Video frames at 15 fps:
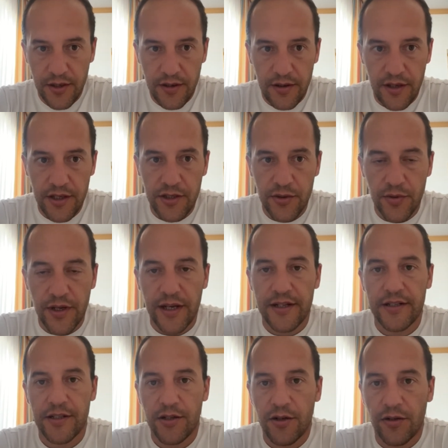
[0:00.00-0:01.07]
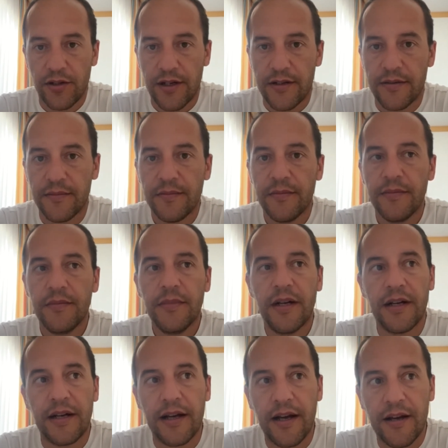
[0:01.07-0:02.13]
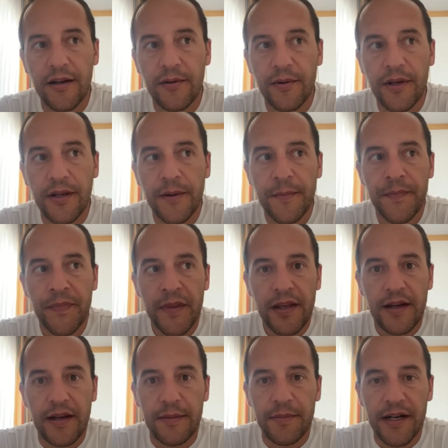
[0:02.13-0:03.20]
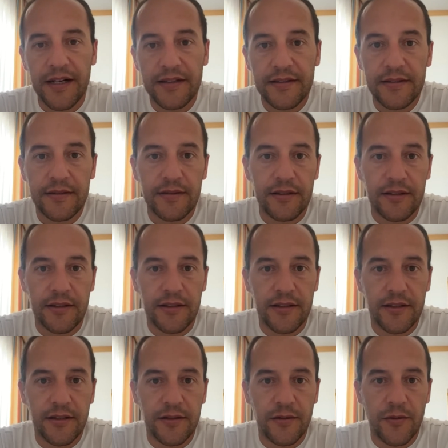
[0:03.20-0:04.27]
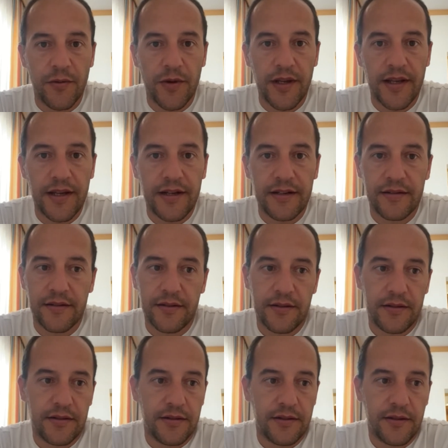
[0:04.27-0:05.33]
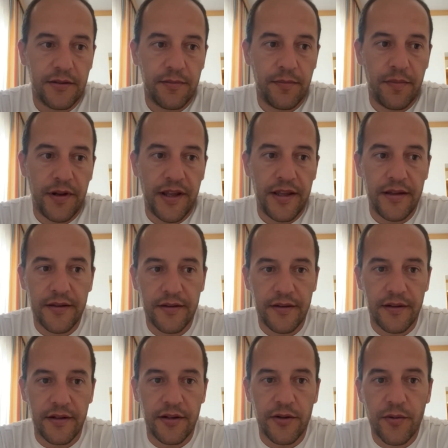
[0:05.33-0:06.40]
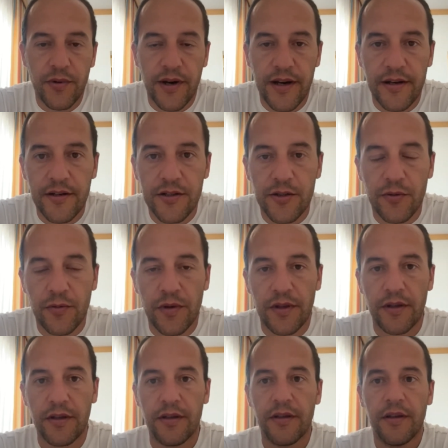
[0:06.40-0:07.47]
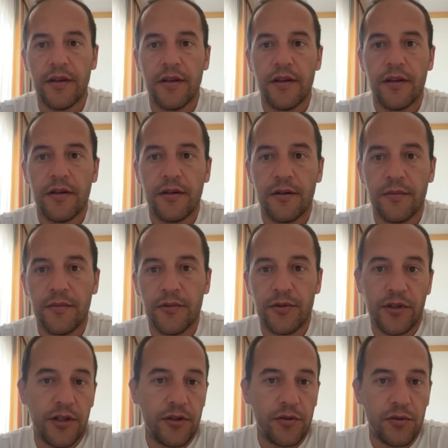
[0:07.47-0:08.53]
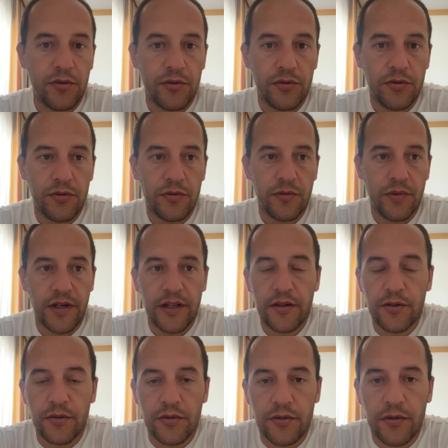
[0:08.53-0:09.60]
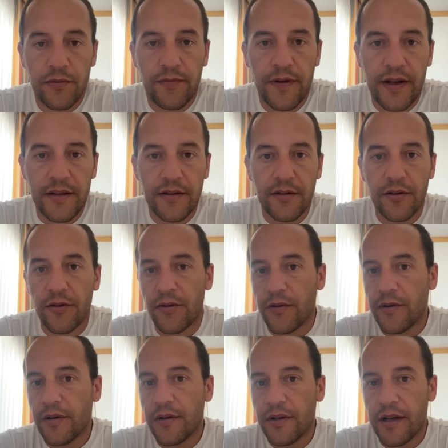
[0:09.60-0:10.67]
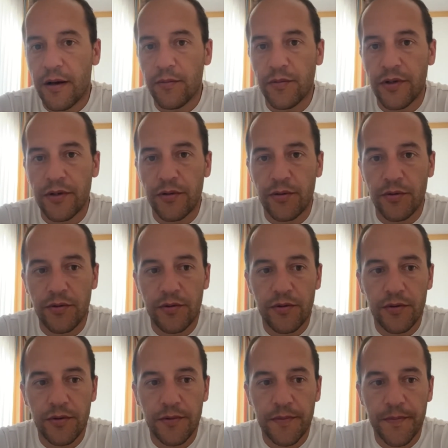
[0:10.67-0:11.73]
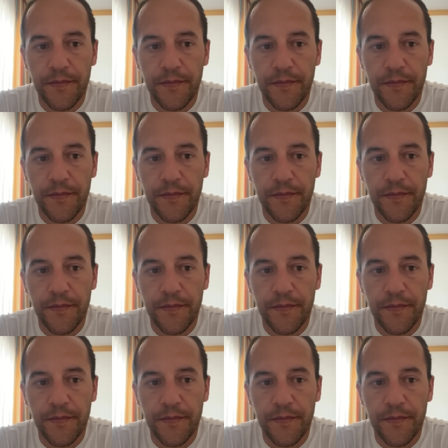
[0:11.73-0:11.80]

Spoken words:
in June against Scotland and Hungary, but we can't play in Ukraine, so we need to find another country to